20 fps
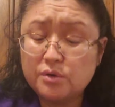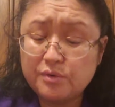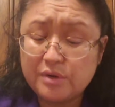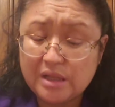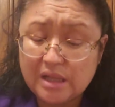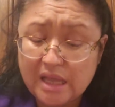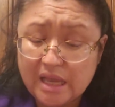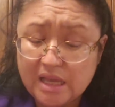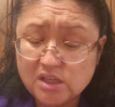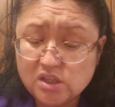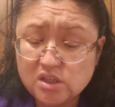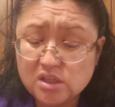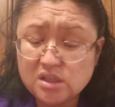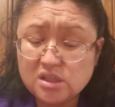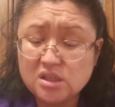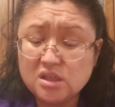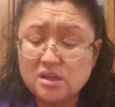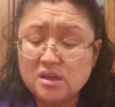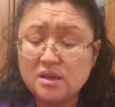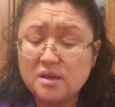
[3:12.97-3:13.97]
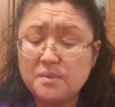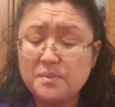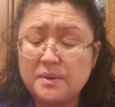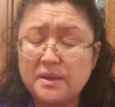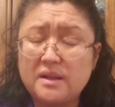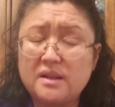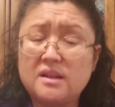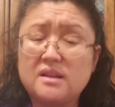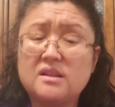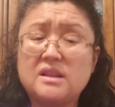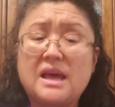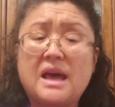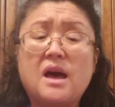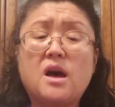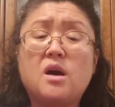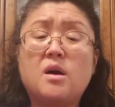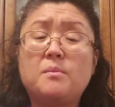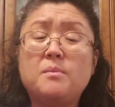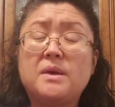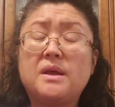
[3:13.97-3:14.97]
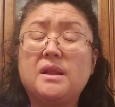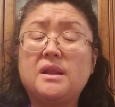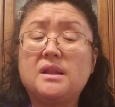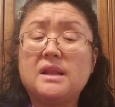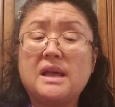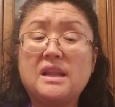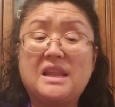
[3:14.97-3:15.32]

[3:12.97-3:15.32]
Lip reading: relationship and how many